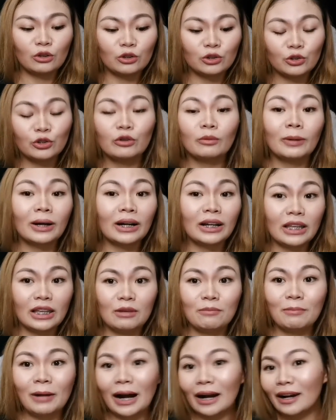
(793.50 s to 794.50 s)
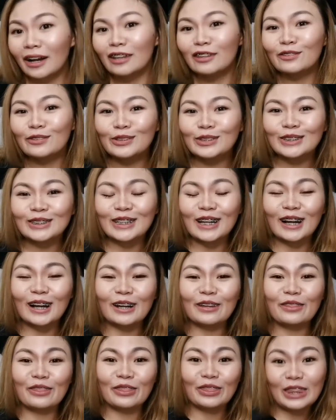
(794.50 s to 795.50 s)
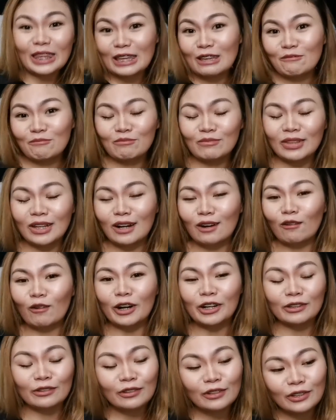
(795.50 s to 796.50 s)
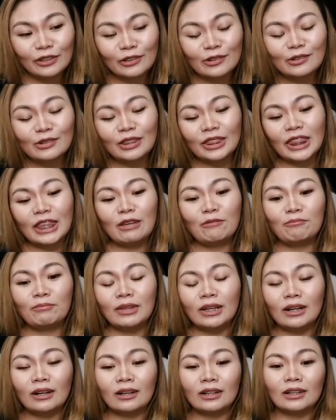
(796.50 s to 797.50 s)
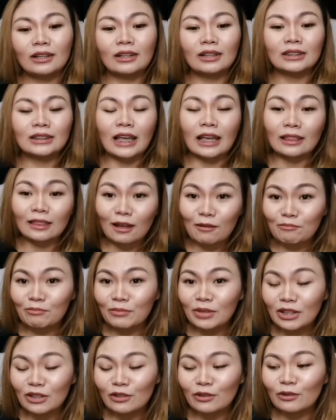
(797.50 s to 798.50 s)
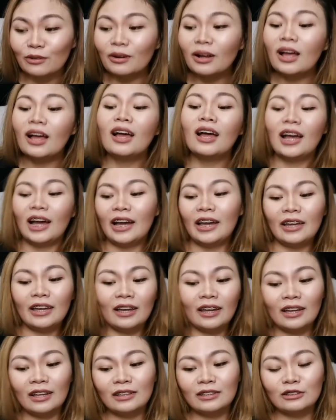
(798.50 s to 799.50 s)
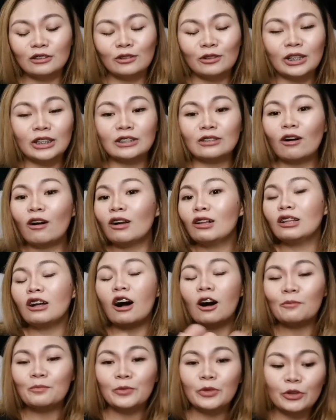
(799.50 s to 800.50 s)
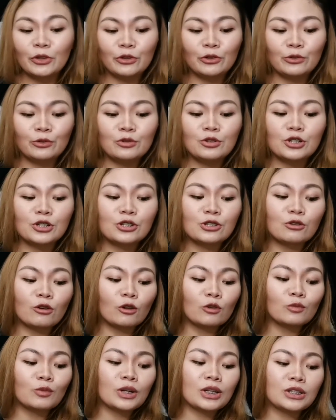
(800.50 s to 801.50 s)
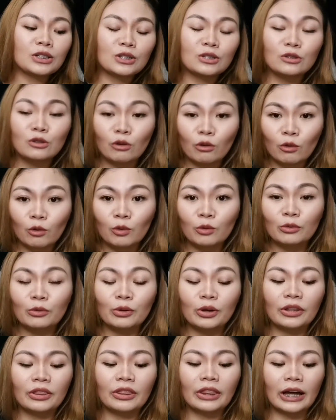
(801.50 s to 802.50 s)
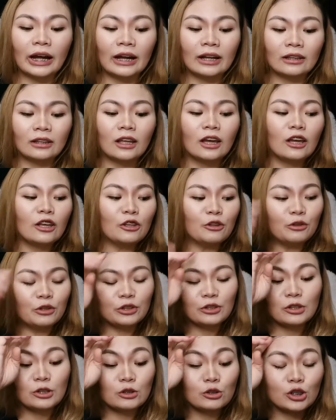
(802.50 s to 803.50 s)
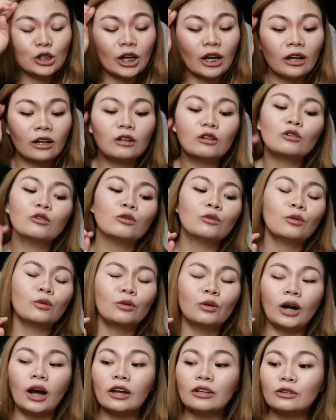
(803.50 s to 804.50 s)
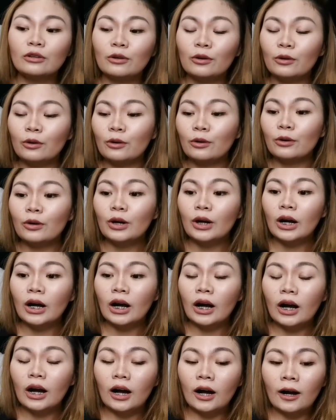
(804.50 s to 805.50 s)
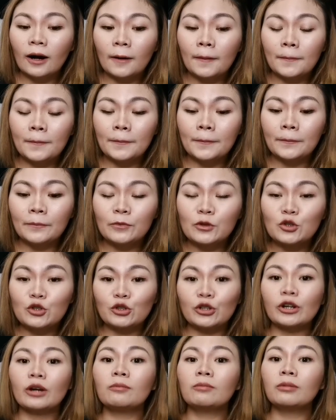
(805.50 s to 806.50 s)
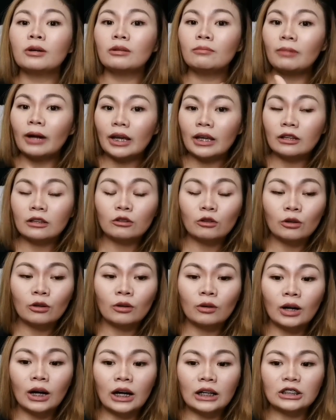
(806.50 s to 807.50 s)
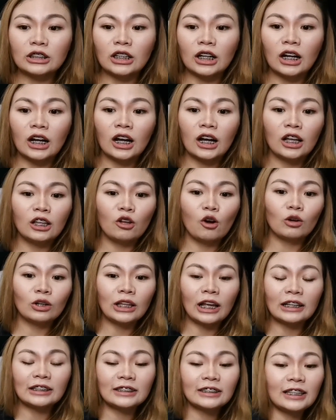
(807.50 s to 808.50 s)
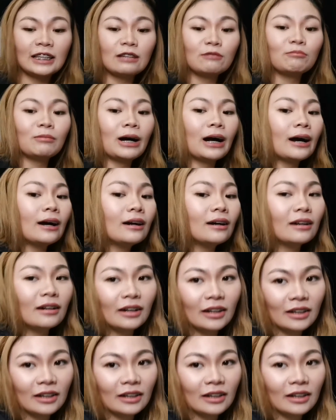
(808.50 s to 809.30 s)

gusto nyo bang ibagay dun sa theme ng kwarto nyo, theme ng setup ninyo. Ayan, so it's all up to you. Just always know that you need to check kung ano, durable ba ito at saka long lasting ba.